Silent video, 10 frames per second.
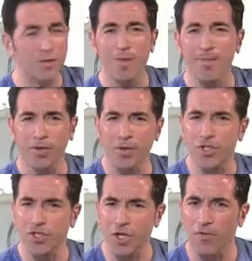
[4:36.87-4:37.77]
people who are
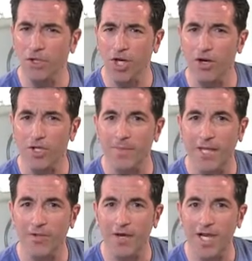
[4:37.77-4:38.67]
so charged
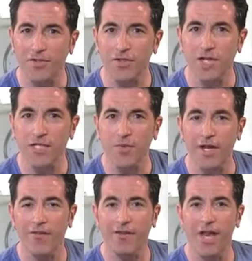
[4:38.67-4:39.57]
about their exercise
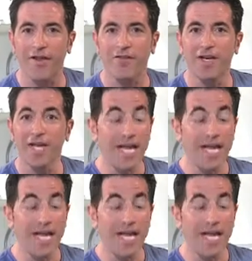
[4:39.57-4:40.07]
way of life,